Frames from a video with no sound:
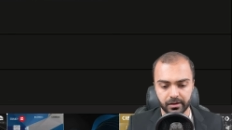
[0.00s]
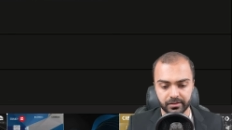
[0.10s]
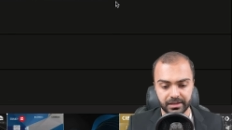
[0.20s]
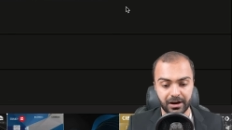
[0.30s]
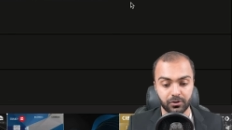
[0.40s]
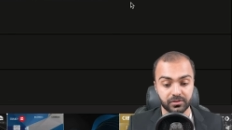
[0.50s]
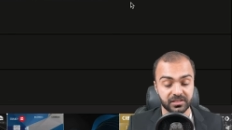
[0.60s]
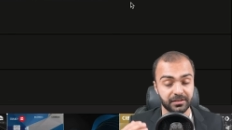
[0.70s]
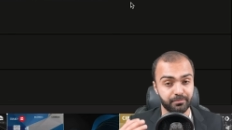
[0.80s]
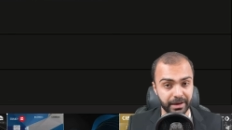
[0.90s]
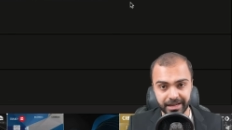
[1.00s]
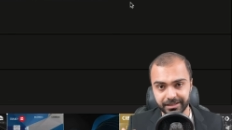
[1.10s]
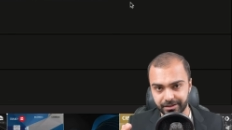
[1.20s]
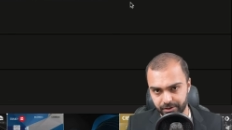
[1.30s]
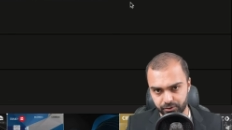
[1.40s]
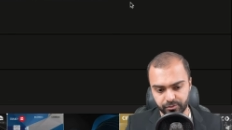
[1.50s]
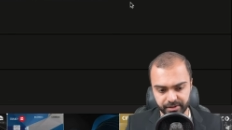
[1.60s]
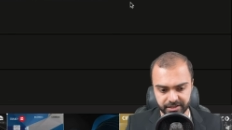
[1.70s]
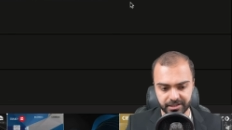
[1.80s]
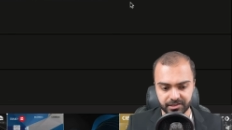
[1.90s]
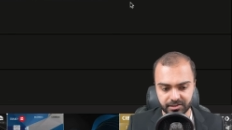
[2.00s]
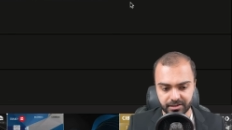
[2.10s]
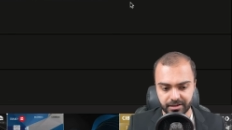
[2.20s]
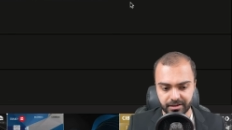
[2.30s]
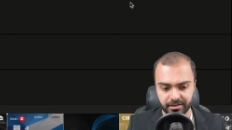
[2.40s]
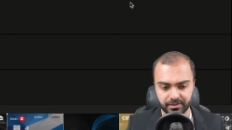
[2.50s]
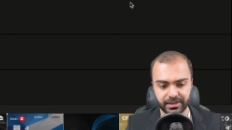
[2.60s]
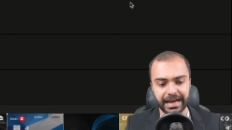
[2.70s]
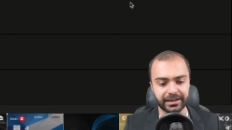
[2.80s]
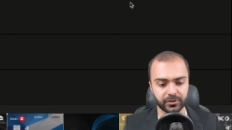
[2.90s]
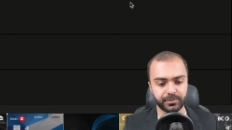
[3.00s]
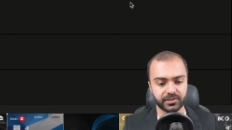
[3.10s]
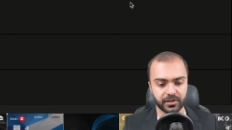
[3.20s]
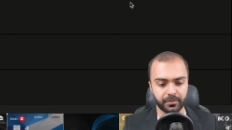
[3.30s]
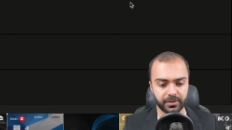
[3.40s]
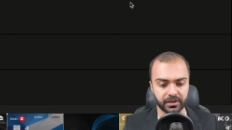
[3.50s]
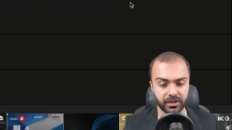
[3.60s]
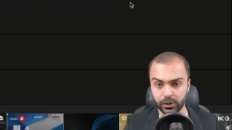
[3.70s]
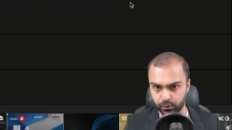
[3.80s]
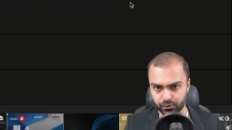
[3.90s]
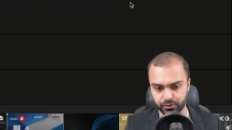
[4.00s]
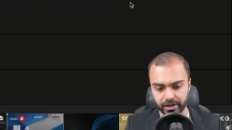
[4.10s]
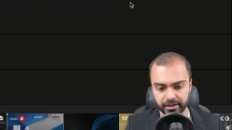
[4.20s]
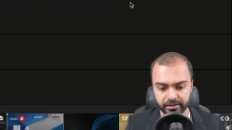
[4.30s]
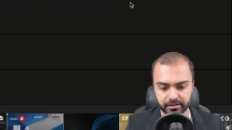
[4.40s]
Now, depending on your business, that could be something huge, right?